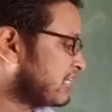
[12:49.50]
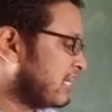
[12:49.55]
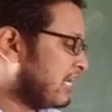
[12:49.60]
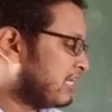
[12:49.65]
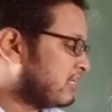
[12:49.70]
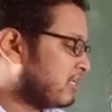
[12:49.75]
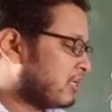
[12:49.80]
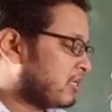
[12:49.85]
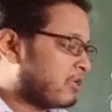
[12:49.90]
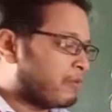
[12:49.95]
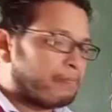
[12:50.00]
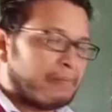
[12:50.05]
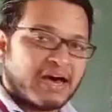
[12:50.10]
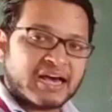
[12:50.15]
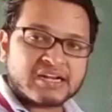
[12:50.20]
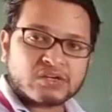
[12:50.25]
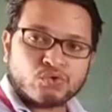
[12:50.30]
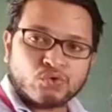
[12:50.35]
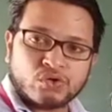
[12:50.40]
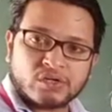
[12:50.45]
scanner or
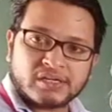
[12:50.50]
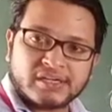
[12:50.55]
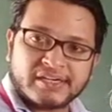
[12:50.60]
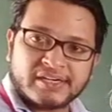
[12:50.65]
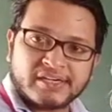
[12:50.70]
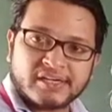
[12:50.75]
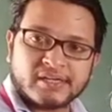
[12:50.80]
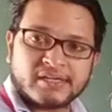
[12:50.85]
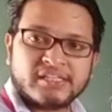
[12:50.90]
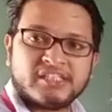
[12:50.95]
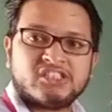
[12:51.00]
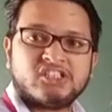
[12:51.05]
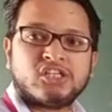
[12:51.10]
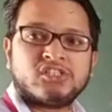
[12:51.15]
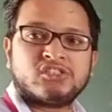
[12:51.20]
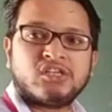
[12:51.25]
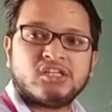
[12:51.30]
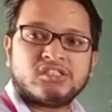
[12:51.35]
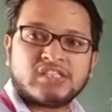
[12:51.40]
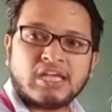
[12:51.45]
barcode reader is
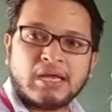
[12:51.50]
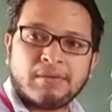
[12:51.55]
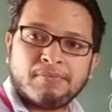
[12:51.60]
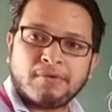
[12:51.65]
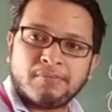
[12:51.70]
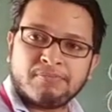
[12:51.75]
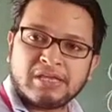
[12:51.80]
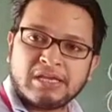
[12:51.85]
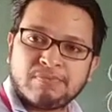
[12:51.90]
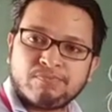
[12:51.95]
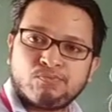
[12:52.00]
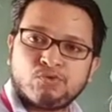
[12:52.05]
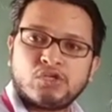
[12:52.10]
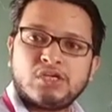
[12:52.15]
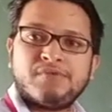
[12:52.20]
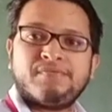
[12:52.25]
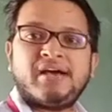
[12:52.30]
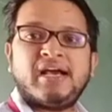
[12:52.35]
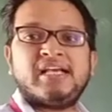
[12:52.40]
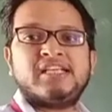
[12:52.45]
the source type of the input
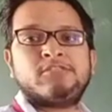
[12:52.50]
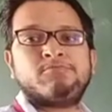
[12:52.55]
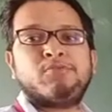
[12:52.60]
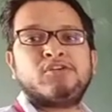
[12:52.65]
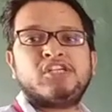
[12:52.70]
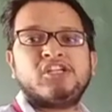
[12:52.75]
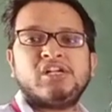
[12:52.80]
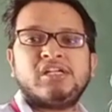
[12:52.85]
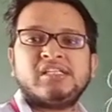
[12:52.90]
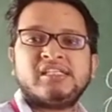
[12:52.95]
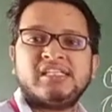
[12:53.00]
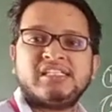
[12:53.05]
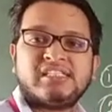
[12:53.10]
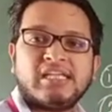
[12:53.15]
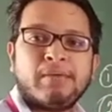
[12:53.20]
device. But this